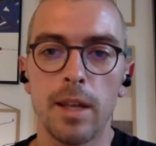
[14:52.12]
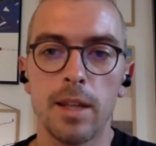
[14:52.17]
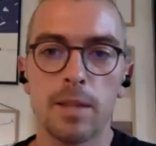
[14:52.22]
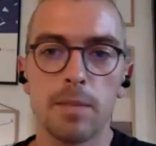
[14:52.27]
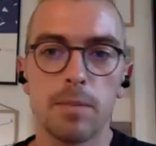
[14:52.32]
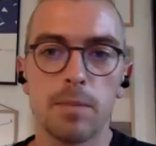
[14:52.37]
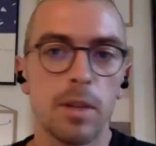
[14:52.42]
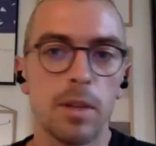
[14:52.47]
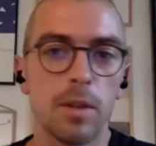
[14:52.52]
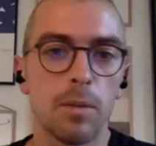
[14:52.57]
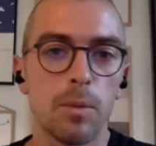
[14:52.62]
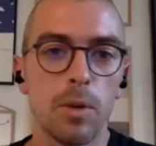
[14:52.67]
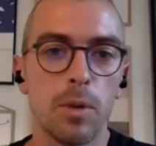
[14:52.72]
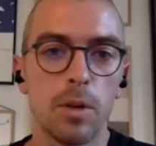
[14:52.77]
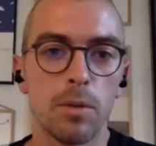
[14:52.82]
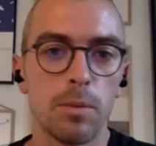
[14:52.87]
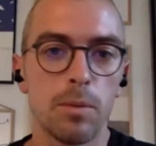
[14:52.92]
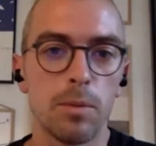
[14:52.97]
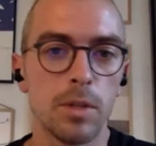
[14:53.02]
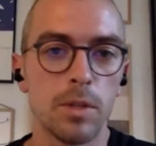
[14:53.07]
and spread the
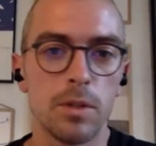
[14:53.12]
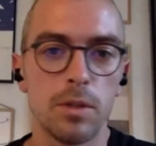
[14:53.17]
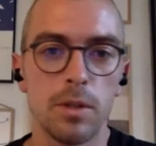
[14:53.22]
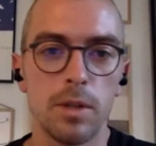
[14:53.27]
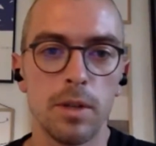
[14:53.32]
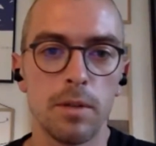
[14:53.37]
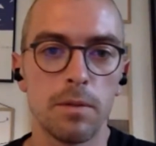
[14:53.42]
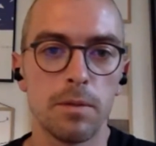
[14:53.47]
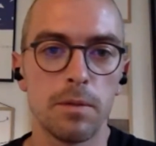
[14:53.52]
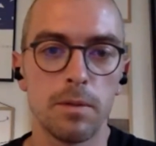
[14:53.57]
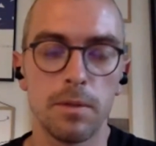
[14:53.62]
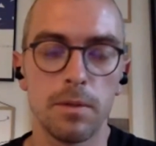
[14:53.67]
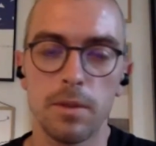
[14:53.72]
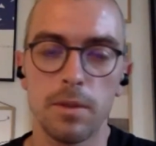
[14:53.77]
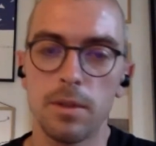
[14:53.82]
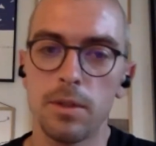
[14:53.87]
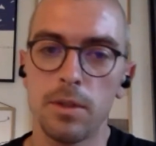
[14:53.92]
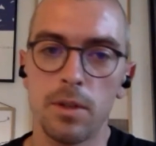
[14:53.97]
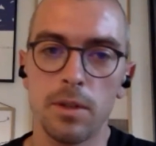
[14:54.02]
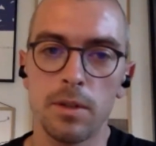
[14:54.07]
word once you have
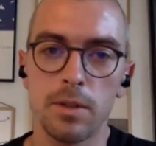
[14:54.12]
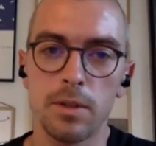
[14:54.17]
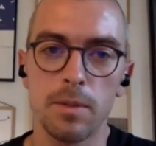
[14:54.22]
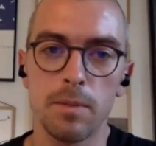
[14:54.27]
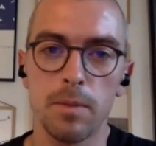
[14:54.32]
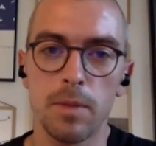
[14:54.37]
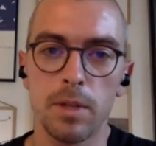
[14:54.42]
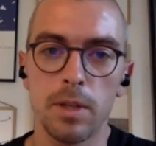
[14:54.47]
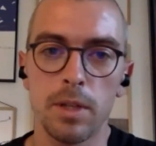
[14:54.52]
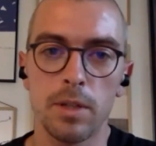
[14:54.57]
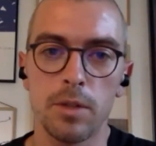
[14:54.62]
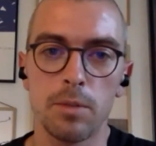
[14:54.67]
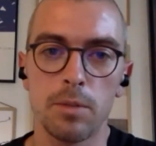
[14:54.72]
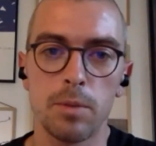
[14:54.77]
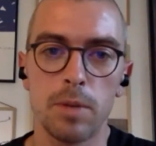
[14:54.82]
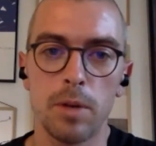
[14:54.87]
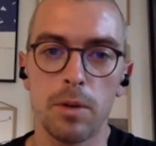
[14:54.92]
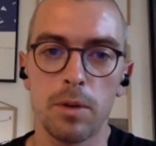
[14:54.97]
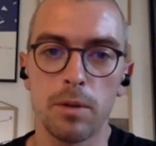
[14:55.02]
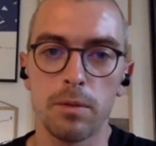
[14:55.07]
done something that you're
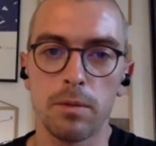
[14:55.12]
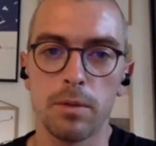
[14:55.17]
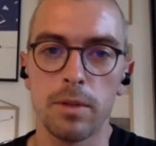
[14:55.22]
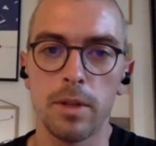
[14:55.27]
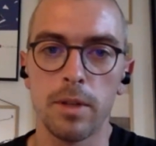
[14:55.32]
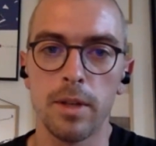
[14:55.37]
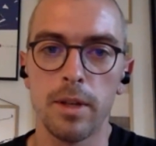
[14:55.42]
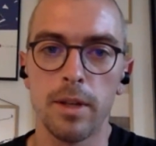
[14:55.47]
proud of,